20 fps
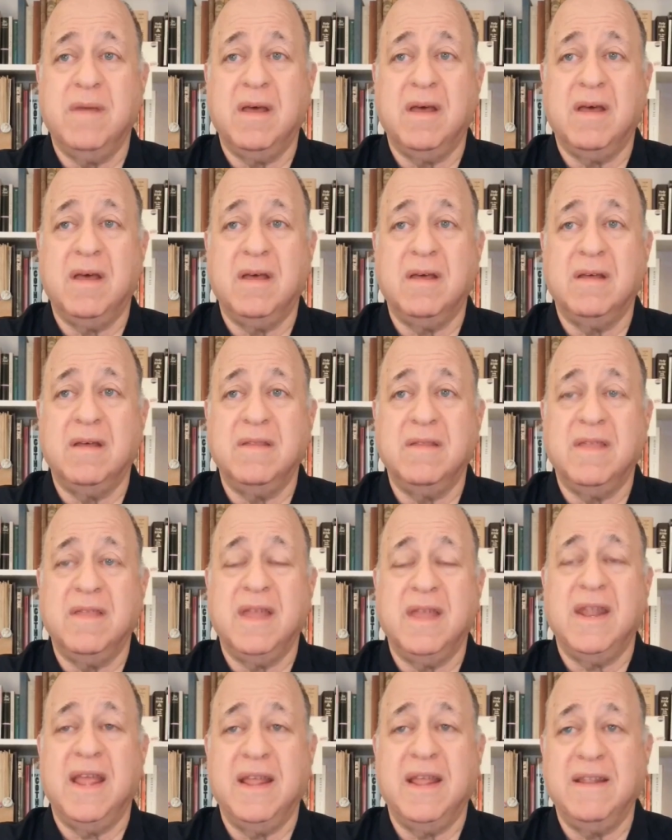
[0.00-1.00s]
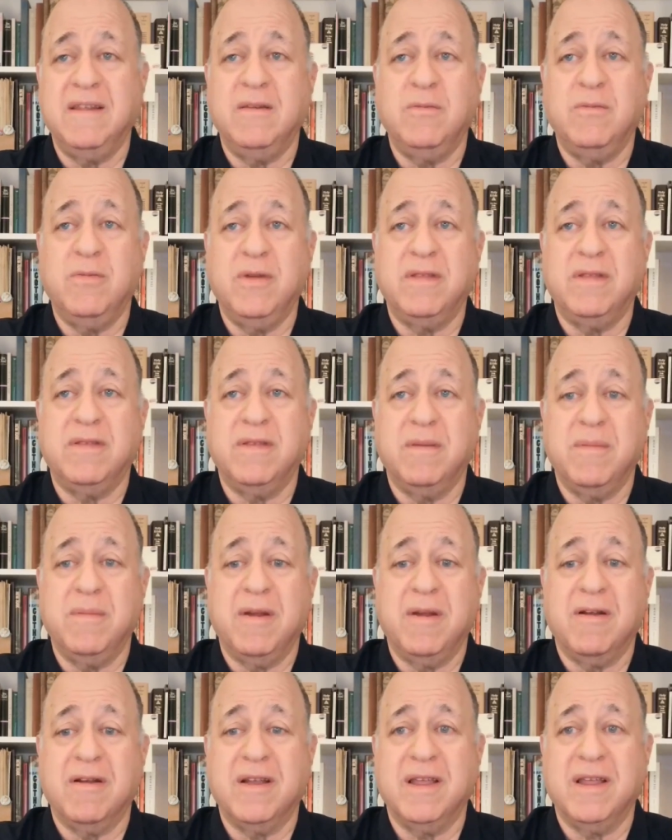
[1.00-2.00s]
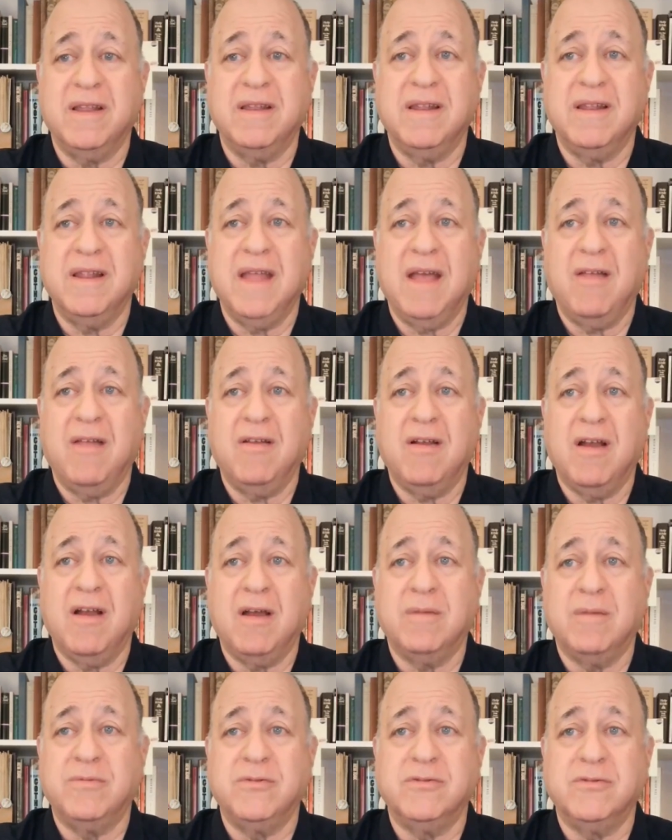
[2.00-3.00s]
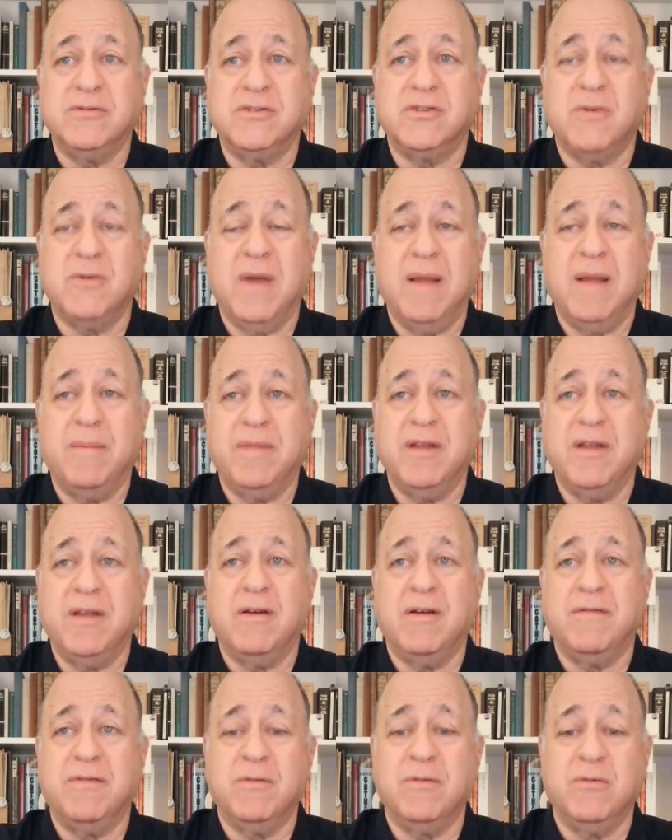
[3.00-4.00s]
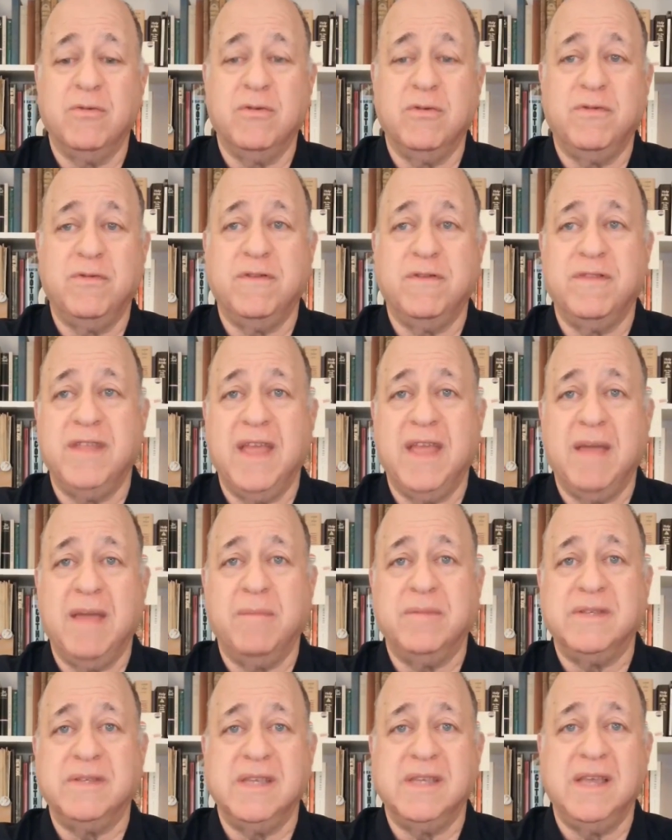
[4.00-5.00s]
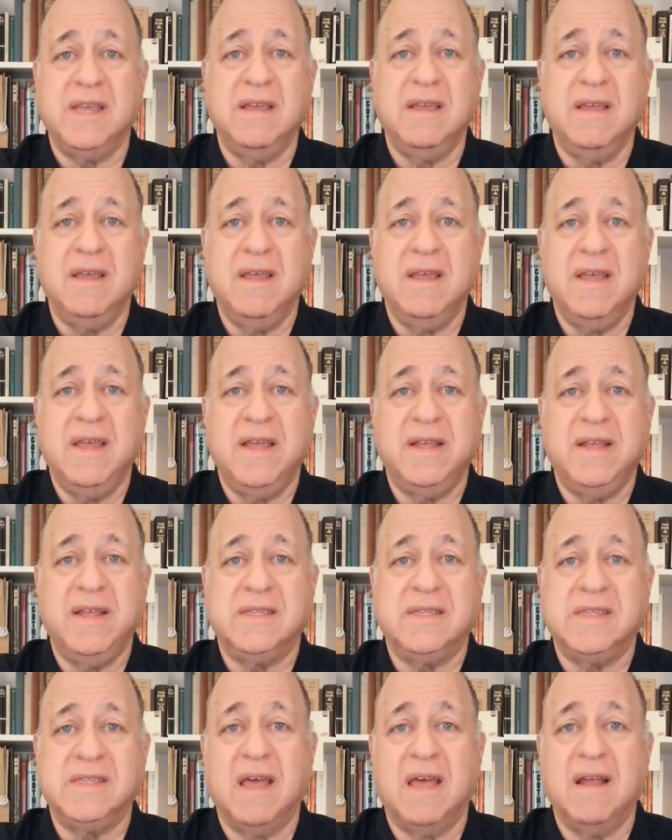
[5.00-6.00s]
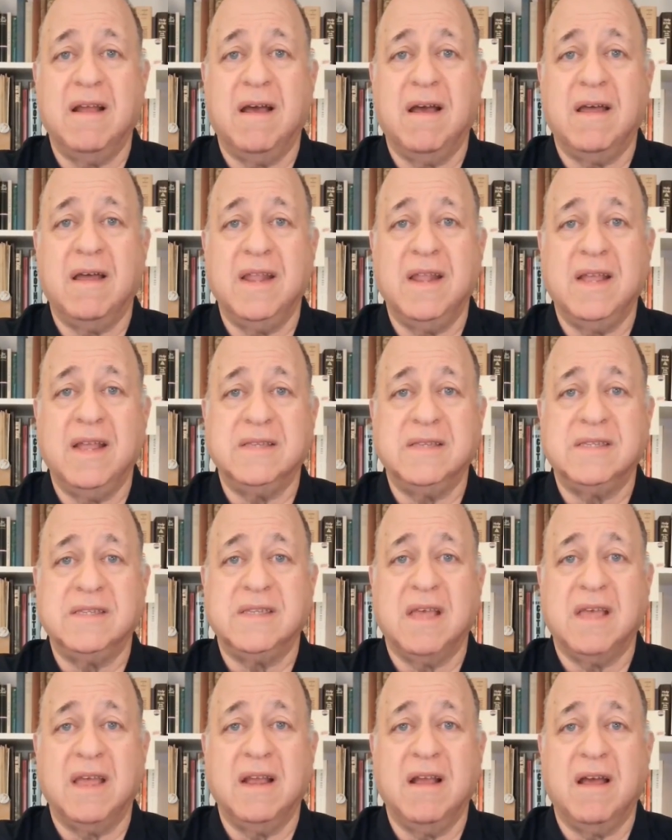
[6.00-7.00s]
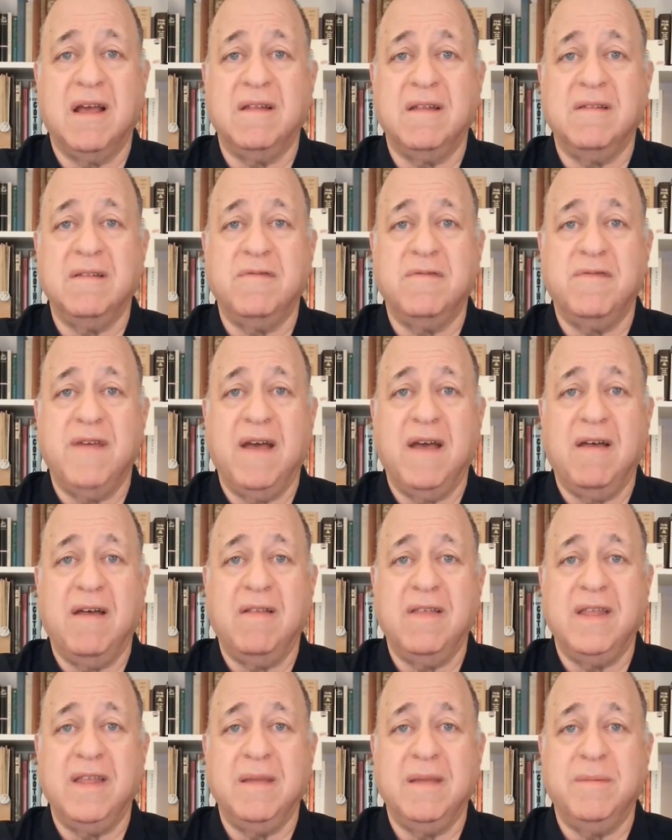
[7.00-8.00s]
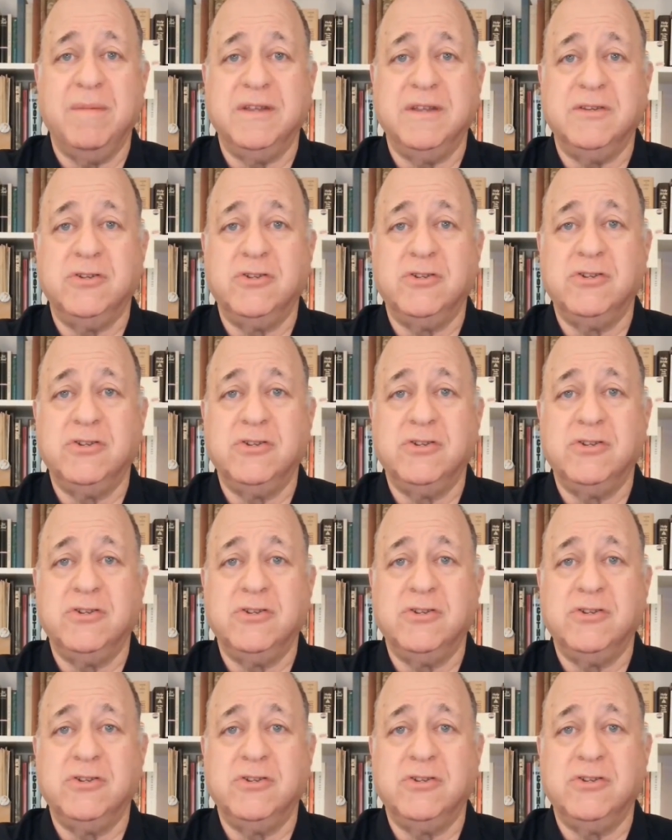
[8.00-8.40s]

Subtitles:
that ended with American helicopters scrambling off the roof of the embassy in Saigon as Saigon fell, an